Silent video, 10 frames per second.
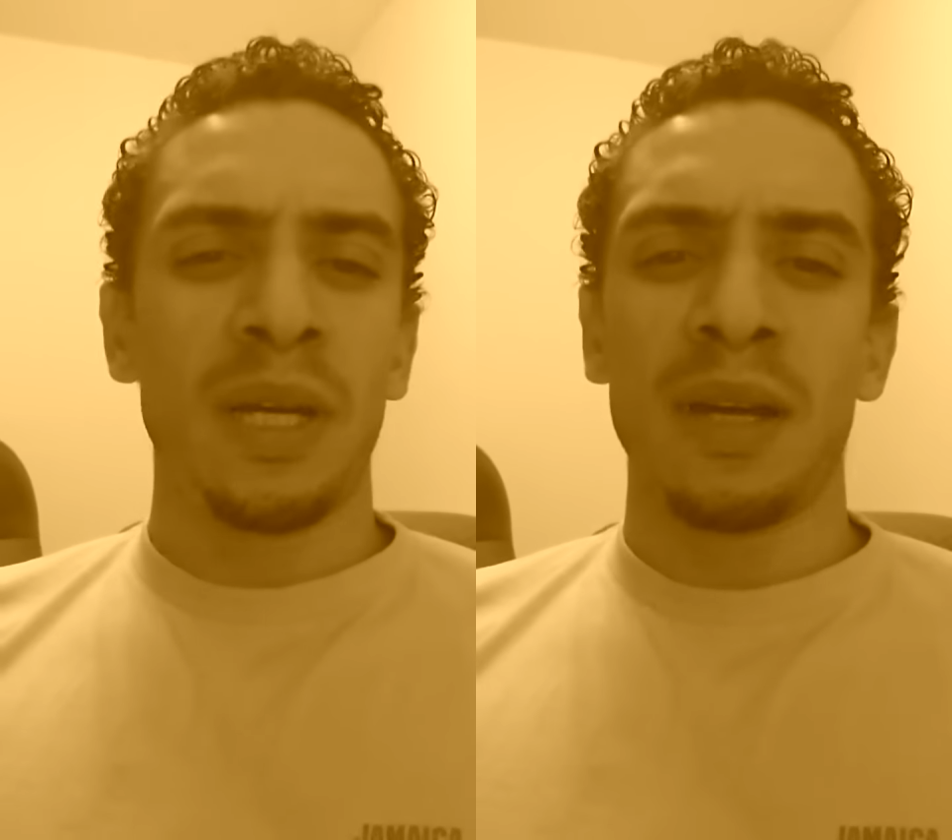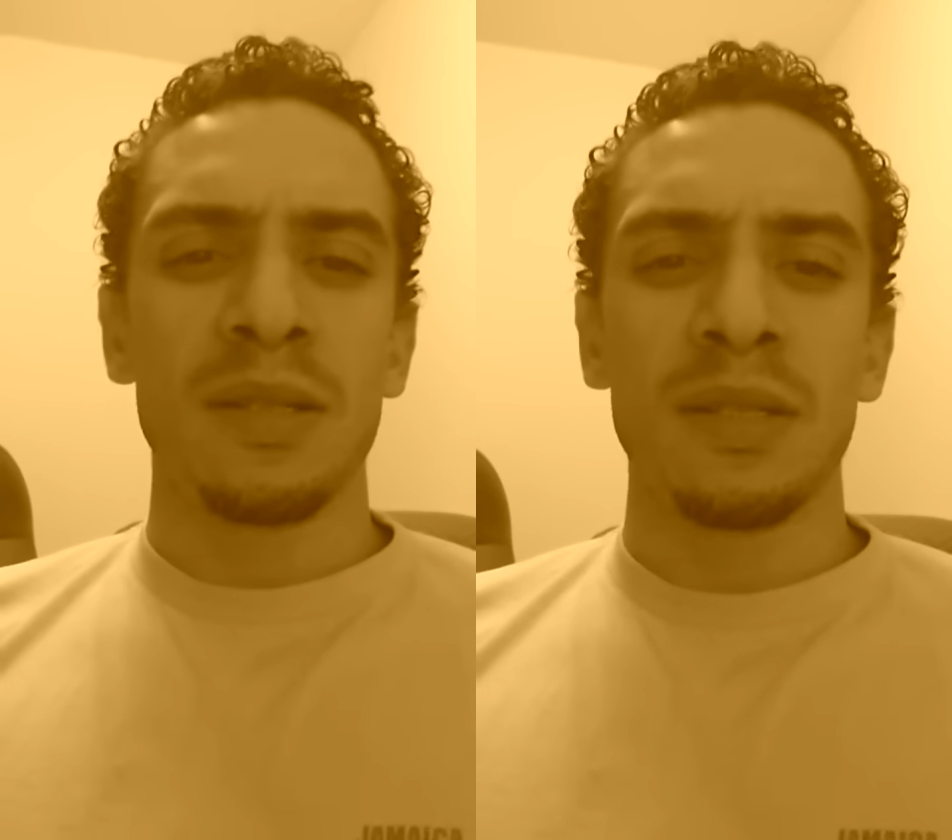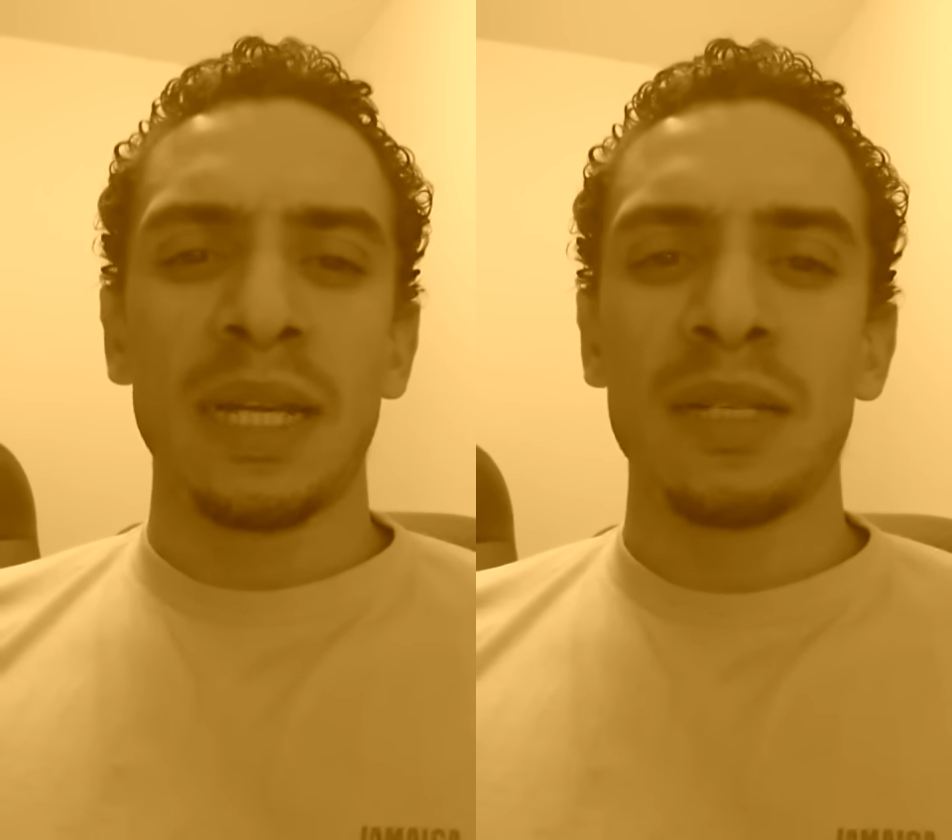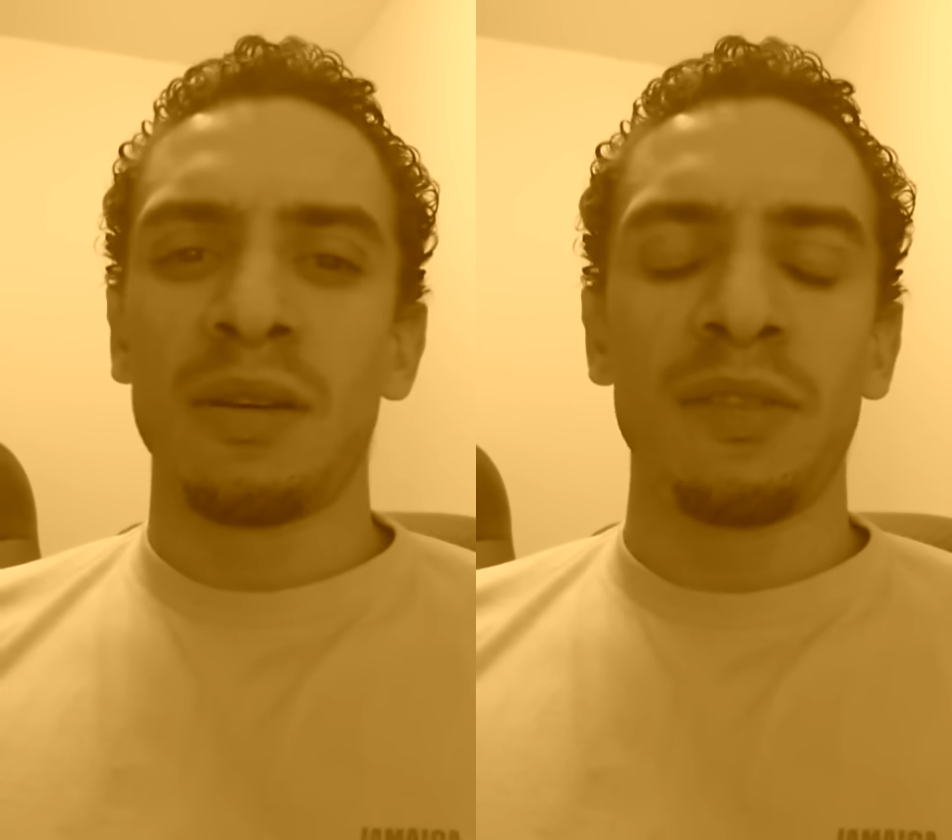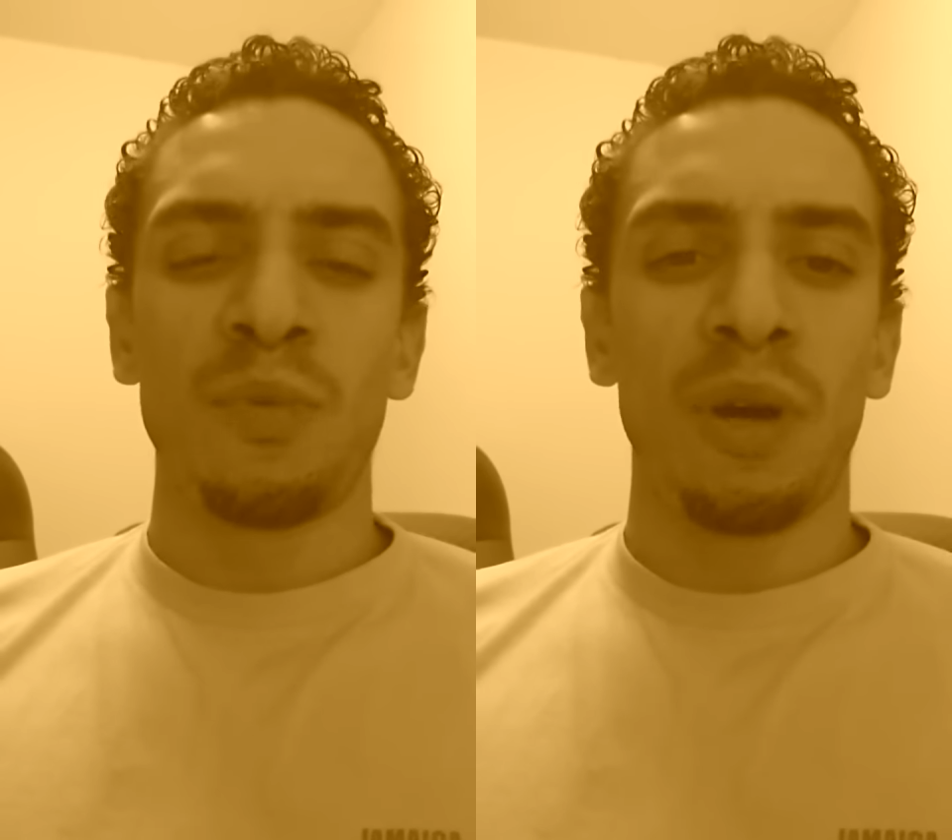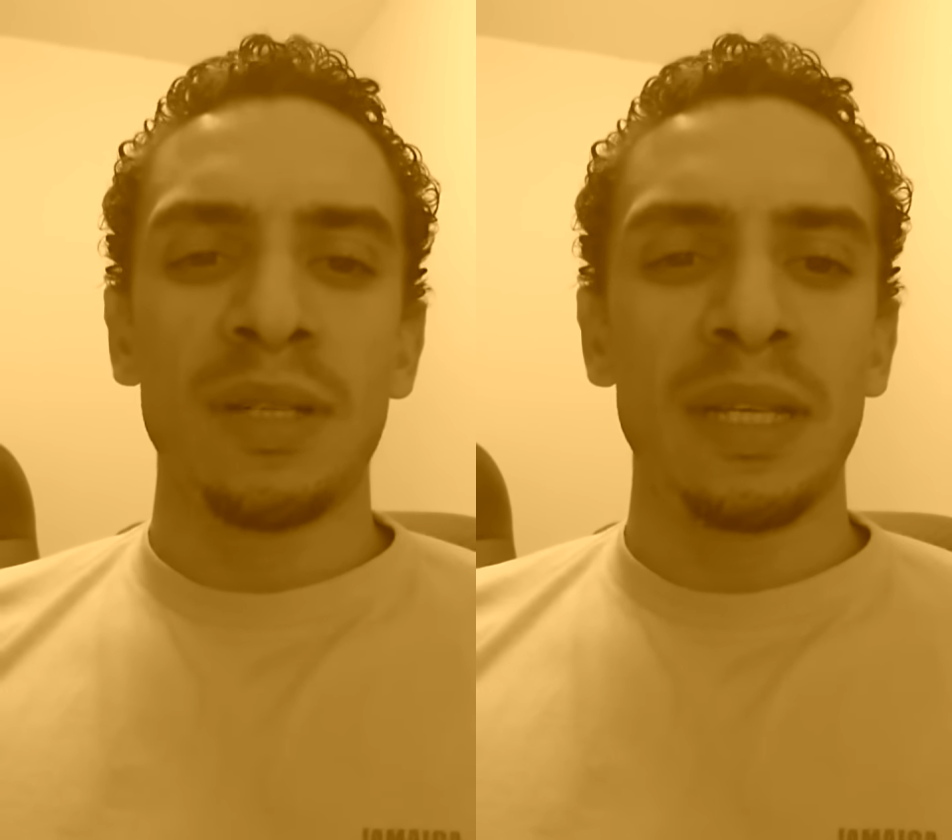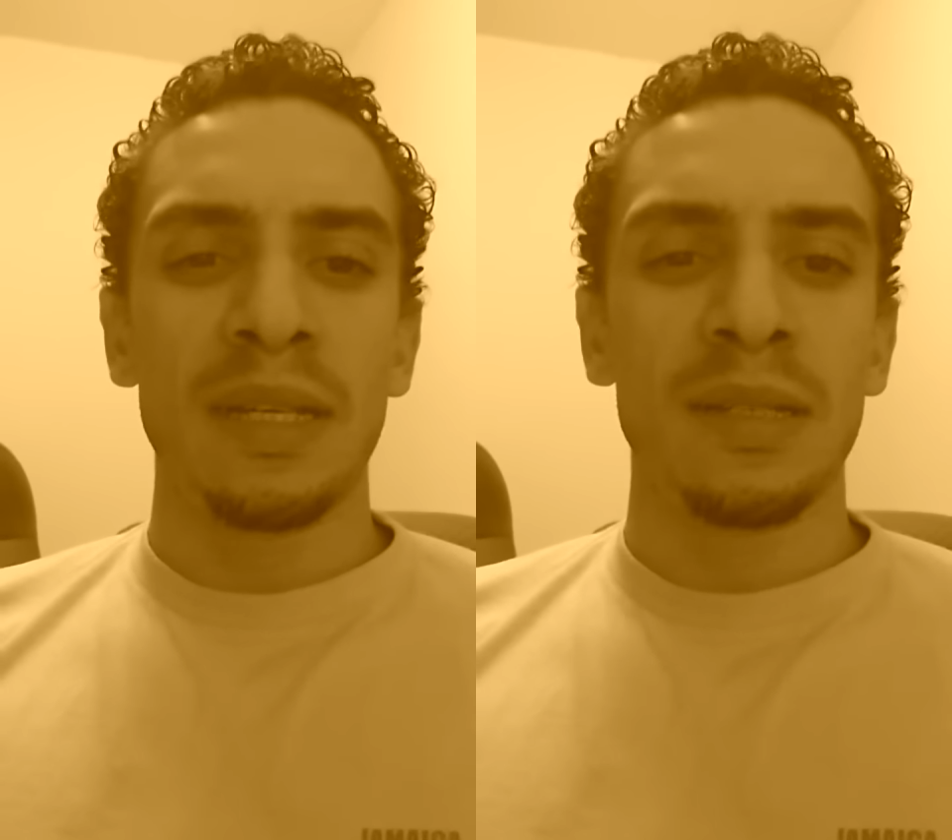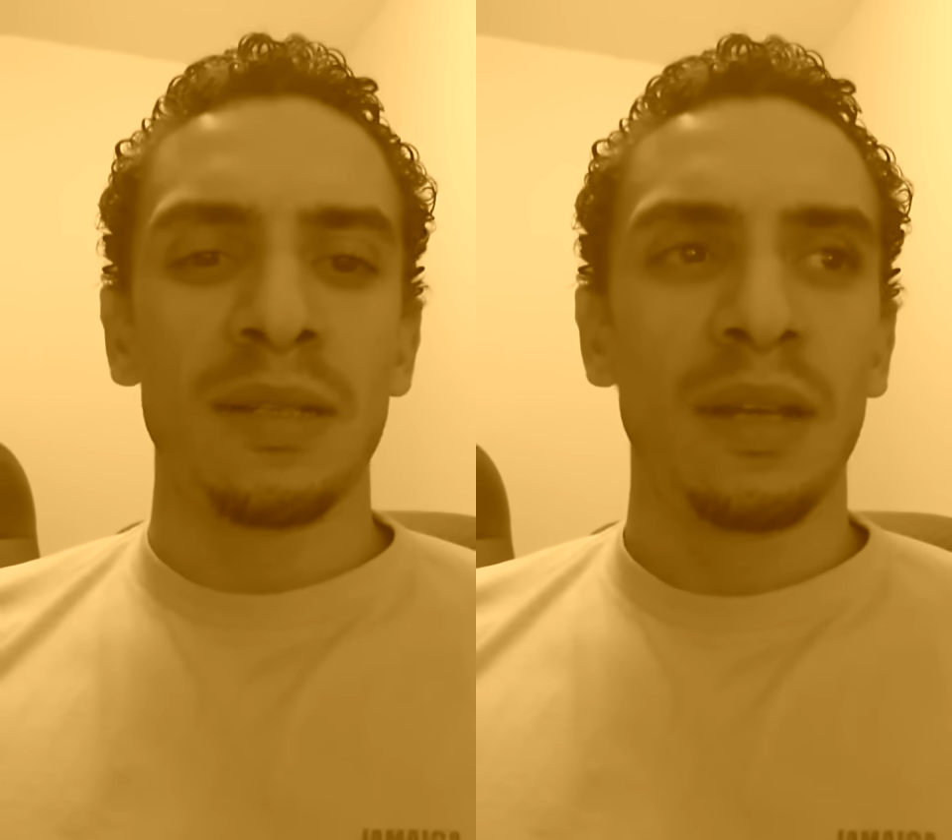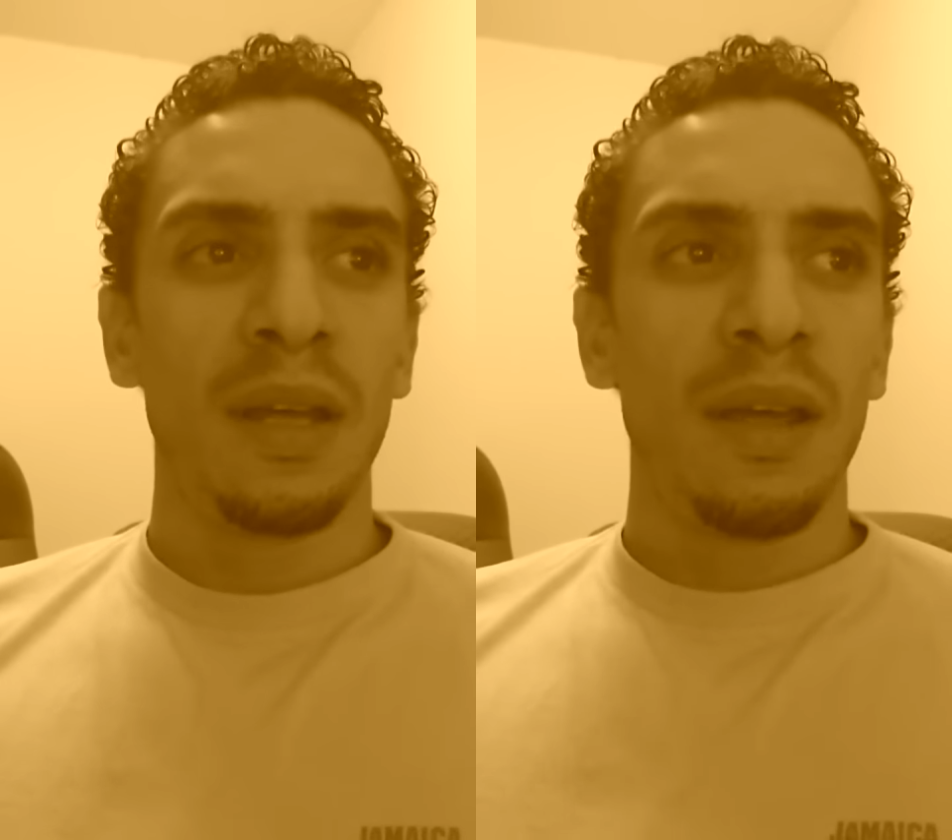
guns and that's kind of what i did and